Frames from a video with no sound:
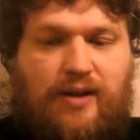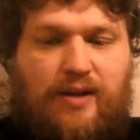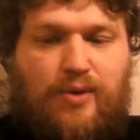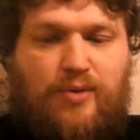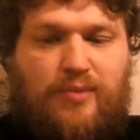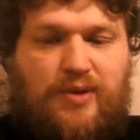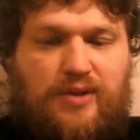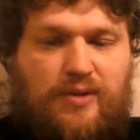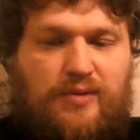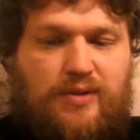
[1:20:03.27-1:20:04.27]
at a moment's
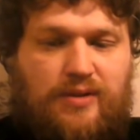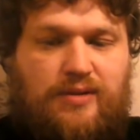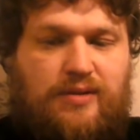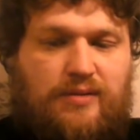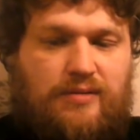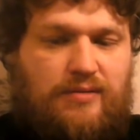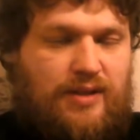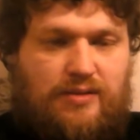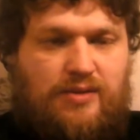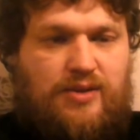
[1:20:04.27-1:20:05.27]
notice
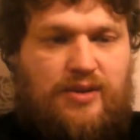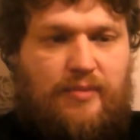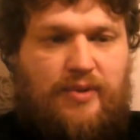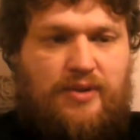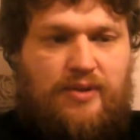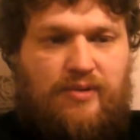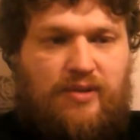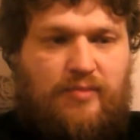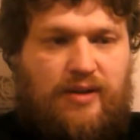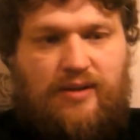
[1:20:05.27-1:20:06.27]
and just stab each other in
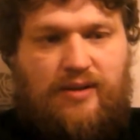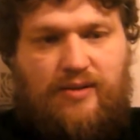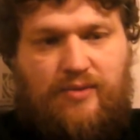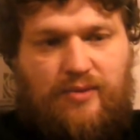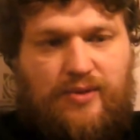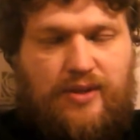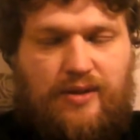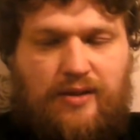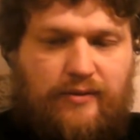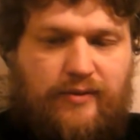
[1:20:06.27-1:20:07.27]
the back. They're all slimy
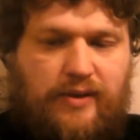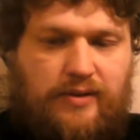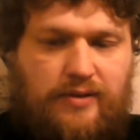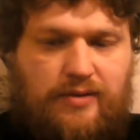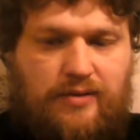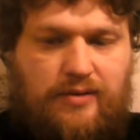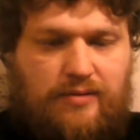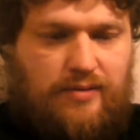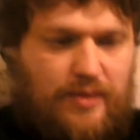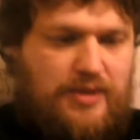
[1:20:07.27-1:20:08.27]
little fuckers.
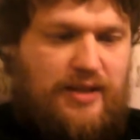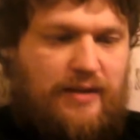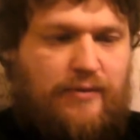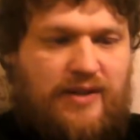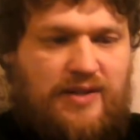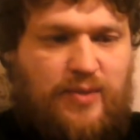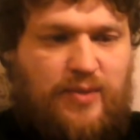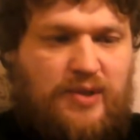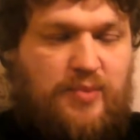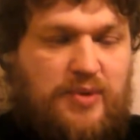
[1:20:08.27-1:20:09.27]
So he doesn't have friends
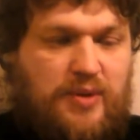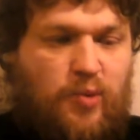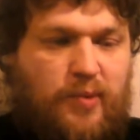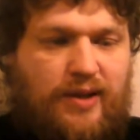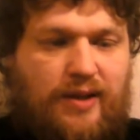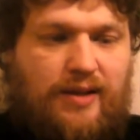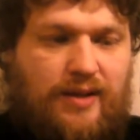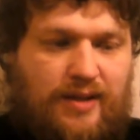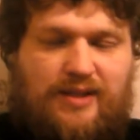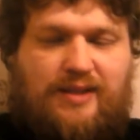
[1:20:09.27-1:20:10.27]
because presumably
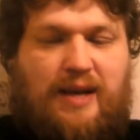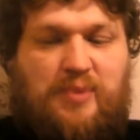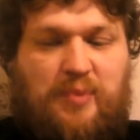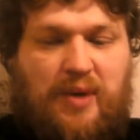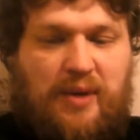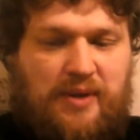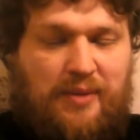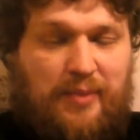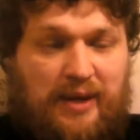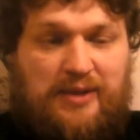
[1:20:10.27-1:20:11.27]
he stabs people in the
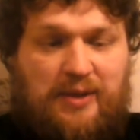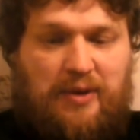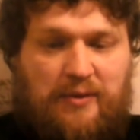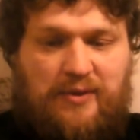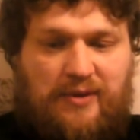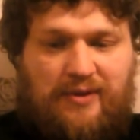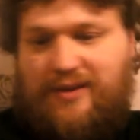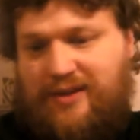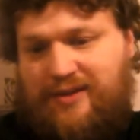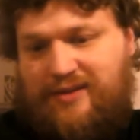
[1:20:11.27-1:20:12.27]
back so often,
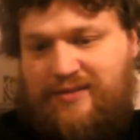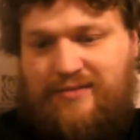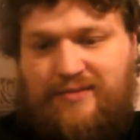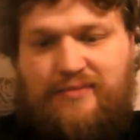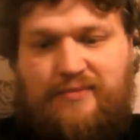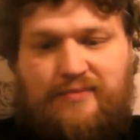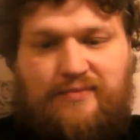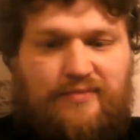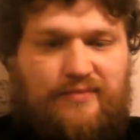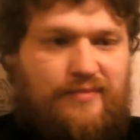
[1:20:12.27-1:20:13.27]
you know.